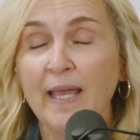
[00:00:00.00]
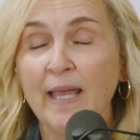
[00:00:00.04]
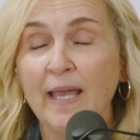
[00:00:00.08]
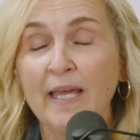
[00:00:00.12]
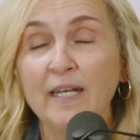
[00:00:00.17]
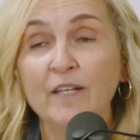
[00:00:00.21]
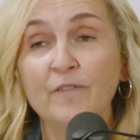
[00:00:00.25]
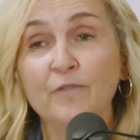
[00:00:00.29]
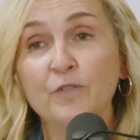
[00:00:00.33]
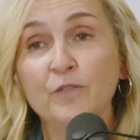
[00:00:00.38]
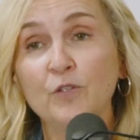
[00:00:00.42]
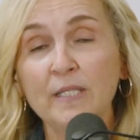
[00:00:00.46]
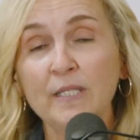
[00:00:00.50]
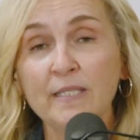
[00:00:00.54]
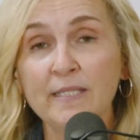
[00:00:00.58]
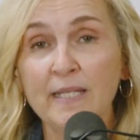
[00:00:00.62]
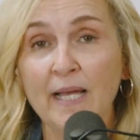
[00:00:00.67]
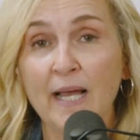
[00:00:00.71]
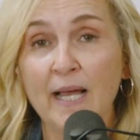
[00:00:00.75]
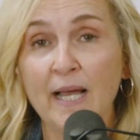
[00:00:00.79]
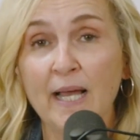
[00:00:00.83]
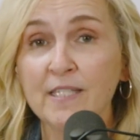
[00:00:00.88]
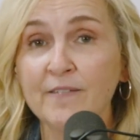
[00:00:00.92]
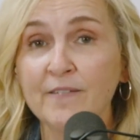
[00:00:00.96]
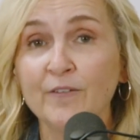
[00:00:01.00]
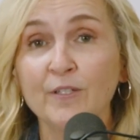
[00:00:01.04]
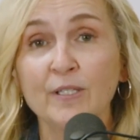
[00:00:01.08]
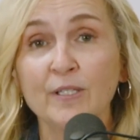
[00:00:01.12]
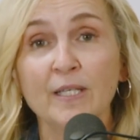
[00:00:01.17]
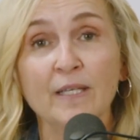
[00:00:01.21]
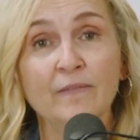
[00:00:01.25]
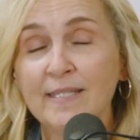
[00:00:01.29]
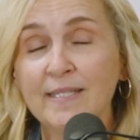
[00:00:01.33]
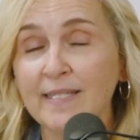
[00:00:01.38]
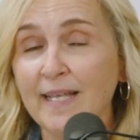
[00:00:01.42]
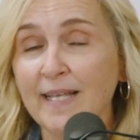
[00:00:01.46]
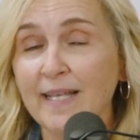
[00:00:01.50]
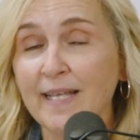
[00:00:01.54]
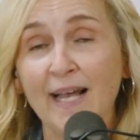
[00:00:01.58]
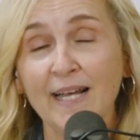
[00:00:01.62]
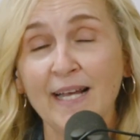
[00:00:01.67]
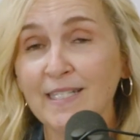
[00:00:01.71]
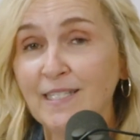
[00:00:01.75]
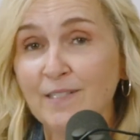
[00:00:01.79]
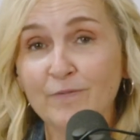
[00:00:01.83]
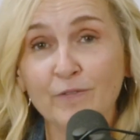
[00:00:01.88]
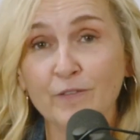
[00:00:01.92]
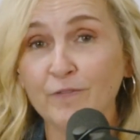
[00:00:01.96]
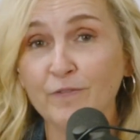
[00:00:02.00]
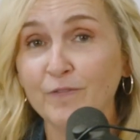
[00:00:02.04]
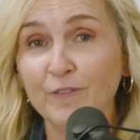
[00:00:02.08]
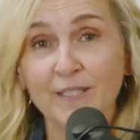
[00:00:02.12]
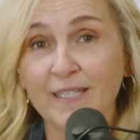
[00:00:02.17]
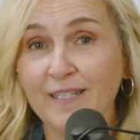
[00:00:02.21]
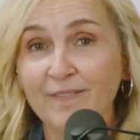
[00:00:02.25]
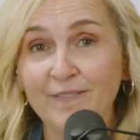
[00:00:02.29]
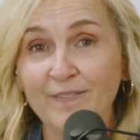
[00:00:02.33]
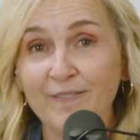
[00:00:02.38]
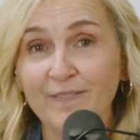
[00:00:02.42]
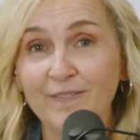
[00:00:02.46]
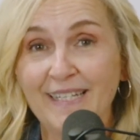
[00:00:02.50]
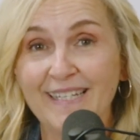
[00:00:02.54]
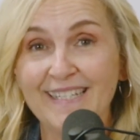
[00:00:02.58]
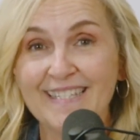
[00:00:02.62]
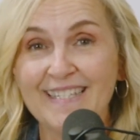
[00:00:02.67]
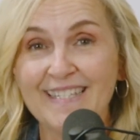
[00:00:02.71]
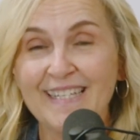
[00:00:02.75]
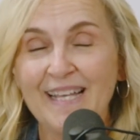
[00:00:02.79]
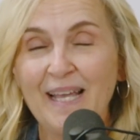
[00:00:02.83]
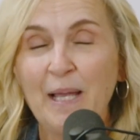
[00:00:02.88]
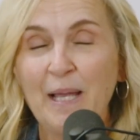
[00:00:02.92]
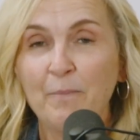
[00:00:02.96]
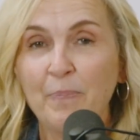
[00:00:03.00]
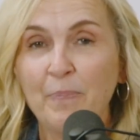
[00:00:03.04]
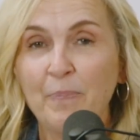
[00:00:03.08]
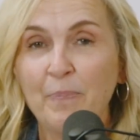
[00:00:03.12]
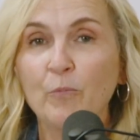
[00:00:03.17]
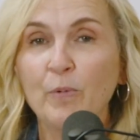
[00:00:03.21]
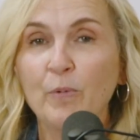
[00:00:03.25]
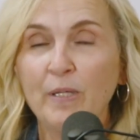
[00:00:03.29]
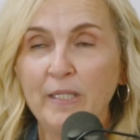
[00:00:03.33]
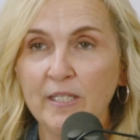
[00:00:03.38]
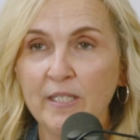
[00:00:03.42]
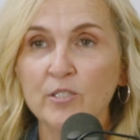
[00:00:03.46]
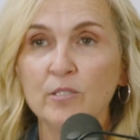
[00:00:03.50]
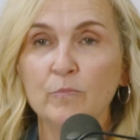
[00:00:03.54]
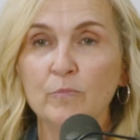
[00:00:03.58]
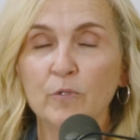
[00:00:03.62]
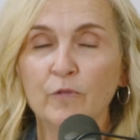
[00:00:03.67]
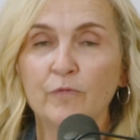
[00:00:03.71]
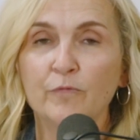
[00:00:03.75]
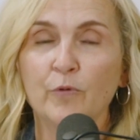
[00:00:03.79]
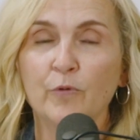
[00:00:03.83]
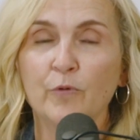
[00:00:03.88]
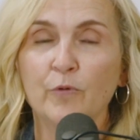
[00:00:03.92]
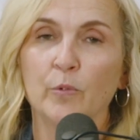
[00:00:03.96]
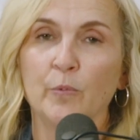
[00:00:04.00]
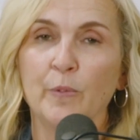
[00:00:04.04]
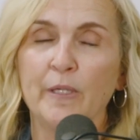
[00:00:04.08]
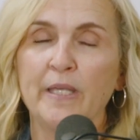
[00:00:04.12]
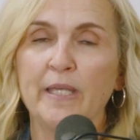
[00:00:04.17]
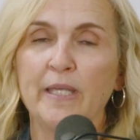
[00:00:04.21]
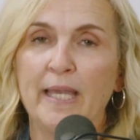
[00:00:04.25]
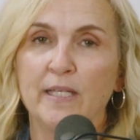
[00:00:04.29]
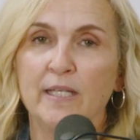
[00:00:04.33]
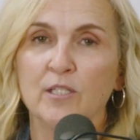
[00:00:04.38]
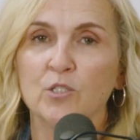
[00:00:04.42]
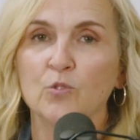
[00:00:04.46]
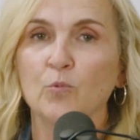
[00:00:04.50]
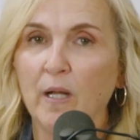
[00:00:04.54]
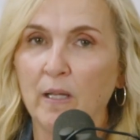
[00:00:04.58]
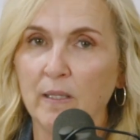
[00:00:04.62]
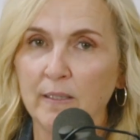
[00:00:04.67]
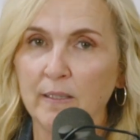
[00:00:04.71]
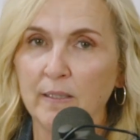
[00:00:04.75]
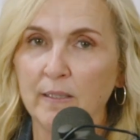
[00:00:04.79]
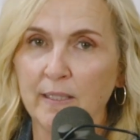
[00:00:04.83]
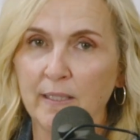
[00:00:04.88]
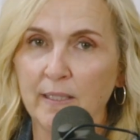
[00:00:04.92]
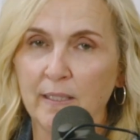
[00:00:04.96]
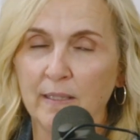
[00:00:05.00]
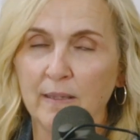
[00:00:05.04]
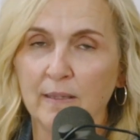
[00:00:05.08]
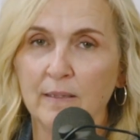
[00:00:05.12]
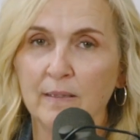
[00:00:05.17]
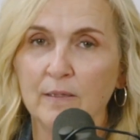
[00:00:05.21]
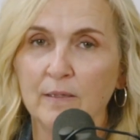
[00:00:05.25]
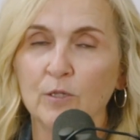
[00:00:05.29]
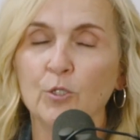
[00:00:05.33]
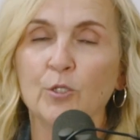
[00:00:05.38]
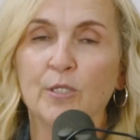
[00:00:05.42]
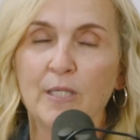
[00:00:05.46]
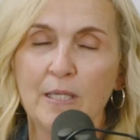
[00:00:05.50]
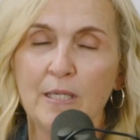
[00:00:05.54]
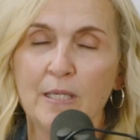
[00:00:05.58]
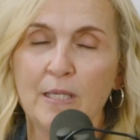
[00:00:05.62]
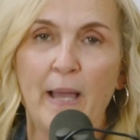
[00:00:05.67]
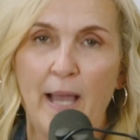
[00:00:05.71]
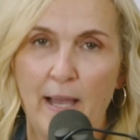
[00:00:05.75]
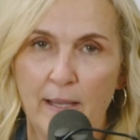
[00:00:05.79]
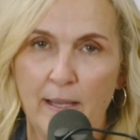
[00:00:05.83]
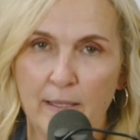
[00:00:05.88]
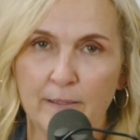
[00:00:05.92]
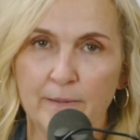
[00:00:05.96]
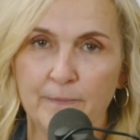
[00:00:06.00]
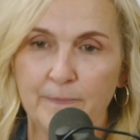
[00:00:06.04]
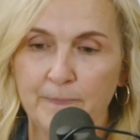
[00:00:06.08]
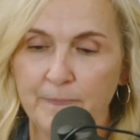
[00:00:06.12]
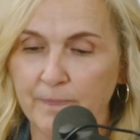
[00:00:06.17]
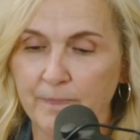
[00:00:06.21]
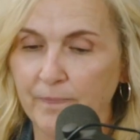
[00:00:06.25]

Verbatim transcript: And if you need to ask forgiveness, ask for forgiveness. But we need to move forward. We can't dwell in looking back.